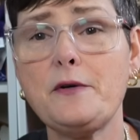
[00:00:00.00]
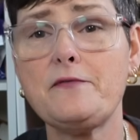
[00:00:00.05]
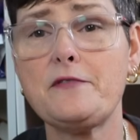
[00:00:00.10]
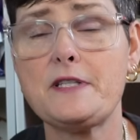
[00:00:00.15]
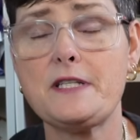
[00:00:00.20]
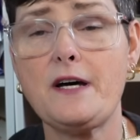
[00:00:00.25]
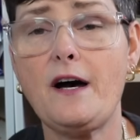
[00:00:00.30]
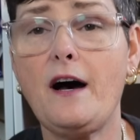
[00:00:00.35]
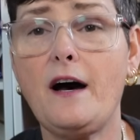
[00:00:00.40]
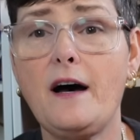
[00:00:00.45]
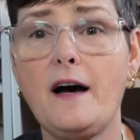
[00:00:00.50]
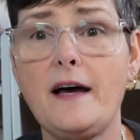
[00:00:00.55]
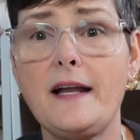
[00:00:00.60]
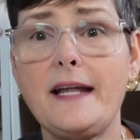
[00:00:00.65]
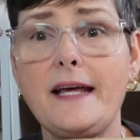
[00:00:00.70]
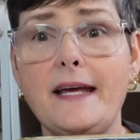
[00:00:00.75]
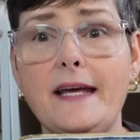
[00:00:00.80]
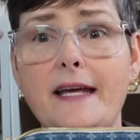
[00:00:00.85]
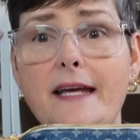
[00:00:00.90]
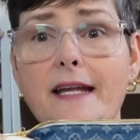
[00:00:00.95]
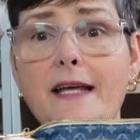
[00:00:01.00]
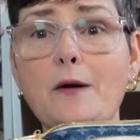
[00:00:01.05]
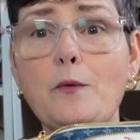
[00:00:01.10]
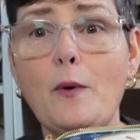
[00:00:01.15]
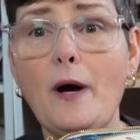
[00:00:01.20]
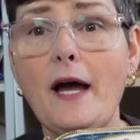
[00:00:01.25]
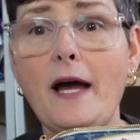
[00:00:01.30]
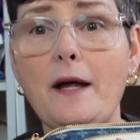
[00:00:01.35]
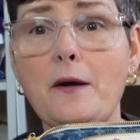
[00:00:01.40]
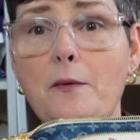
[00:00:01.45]
Vuitton
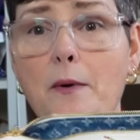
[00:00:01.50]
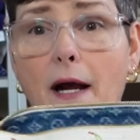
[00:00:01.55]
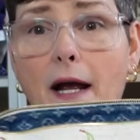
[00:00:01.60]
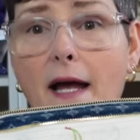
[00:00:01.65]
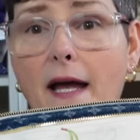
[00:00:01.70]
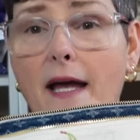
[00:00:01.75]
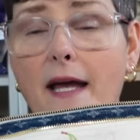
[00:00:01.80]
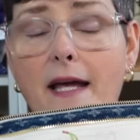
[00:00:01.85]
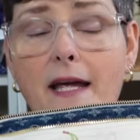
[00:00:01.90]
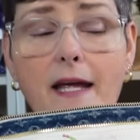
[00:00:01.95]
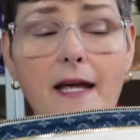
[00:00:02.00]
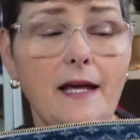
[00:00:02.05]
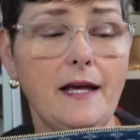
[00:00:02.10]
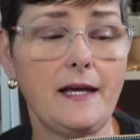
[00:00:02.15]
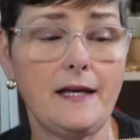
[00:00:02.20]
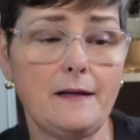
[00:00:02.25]
anyway, right?